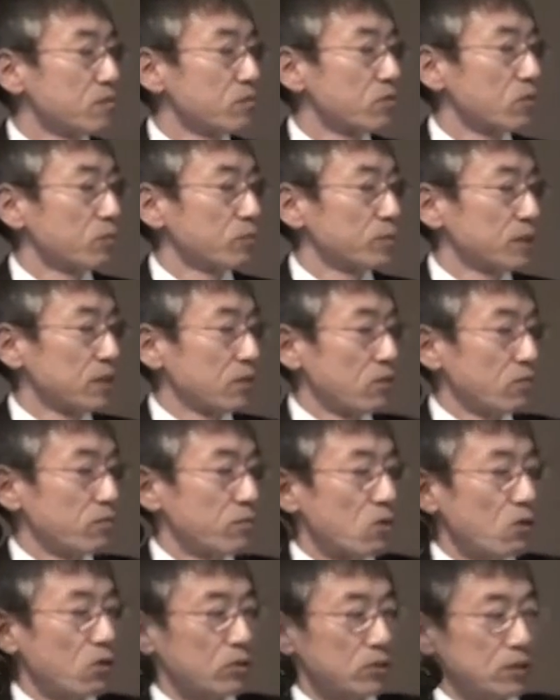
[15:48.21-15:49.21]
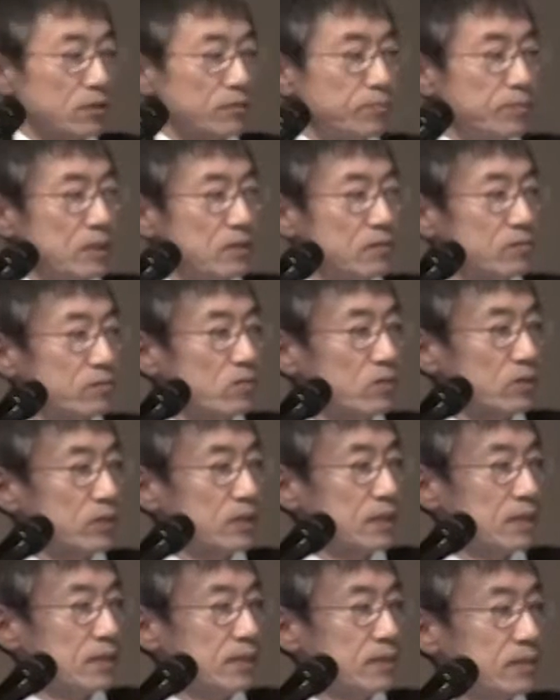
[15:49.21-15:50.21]
from the hot spring
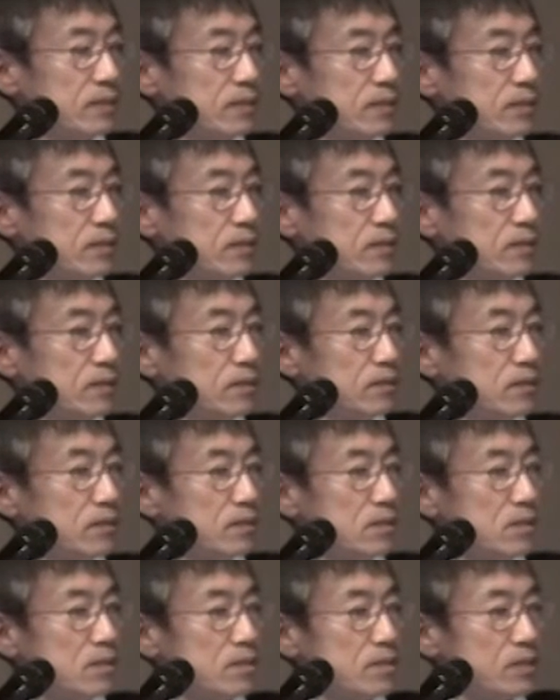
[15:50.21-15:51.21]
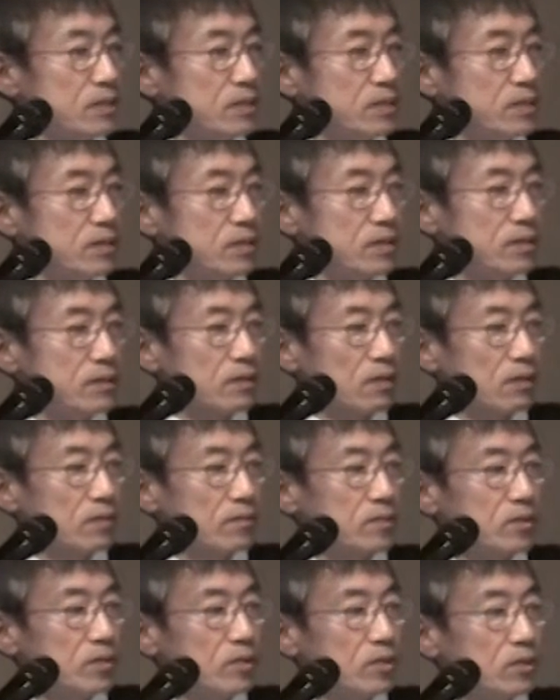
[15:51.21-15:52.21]
water. This is the
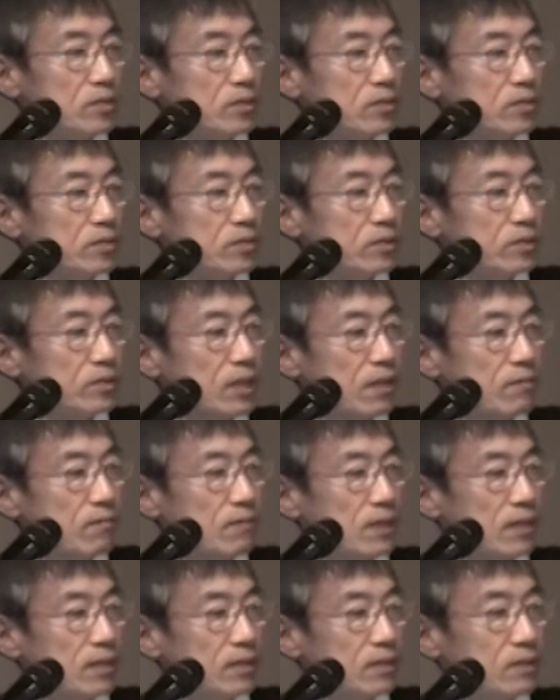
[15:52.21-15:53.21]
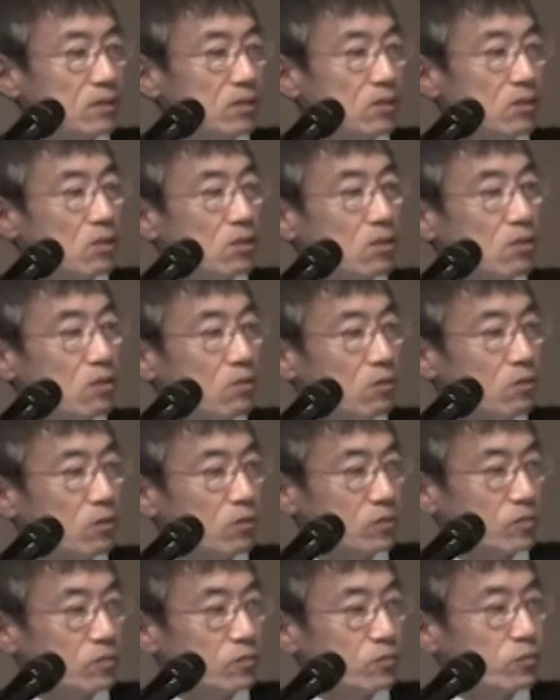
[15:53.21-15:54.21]
Yukawa
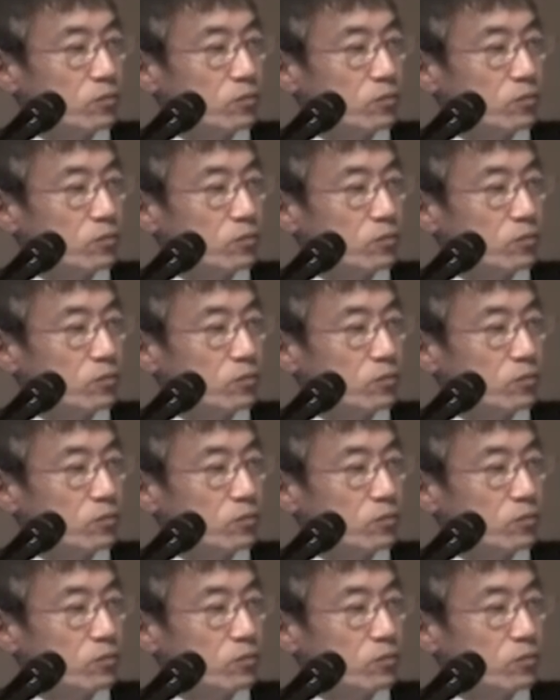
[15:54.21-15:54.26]
hot